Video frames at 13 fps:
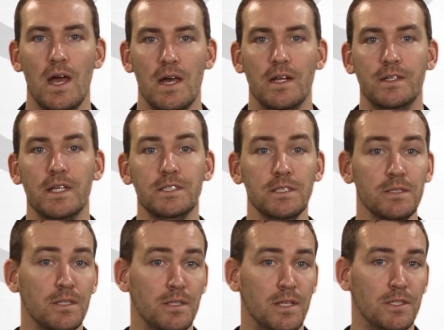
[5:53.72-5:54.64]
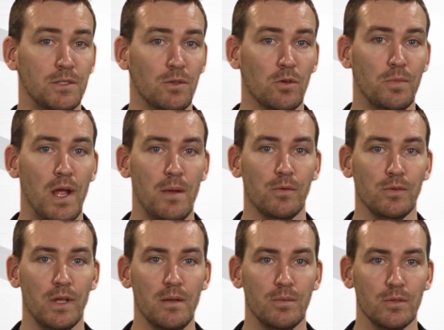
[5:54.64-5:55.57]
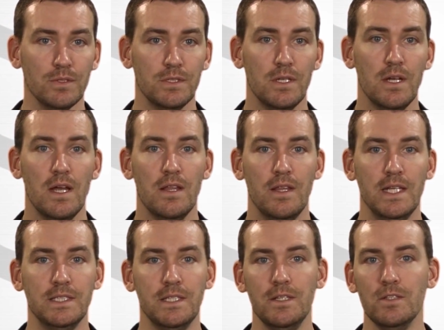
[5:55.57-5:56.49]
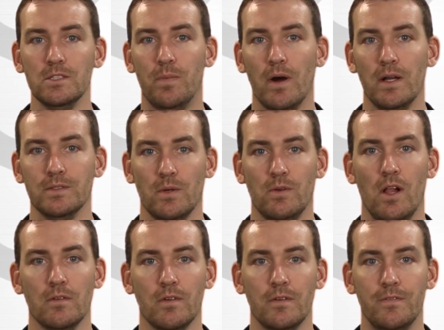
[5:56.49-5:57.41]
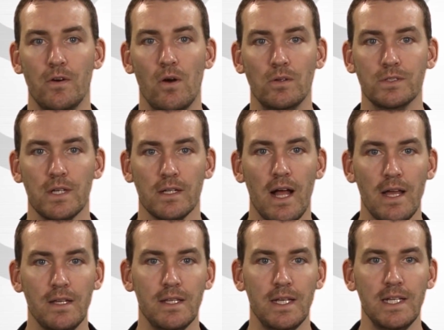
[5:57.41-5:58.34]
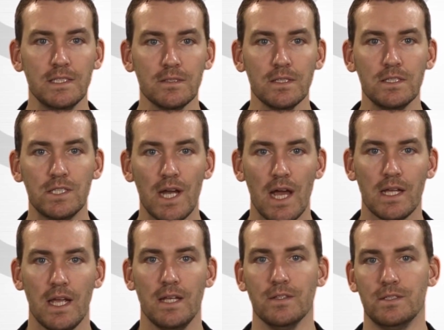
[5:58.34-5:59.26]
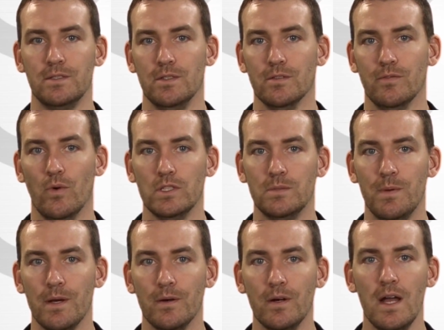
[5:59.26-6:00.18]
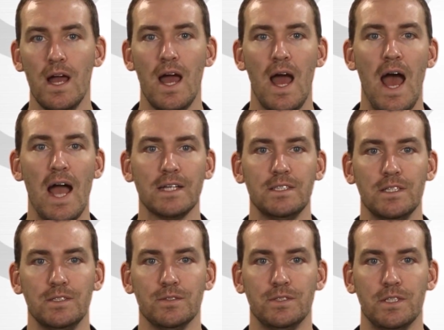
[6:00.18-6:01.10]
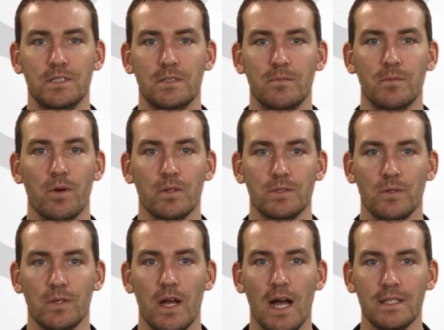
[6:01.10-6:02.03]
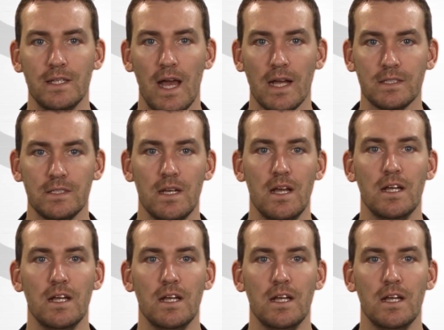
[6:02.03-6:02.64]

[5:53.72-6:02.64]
In addition to the digital or paper labels, the easy-to-use buttons on all of our phones allow you to easily check and listen to your voicemail, access your system and personal contacts,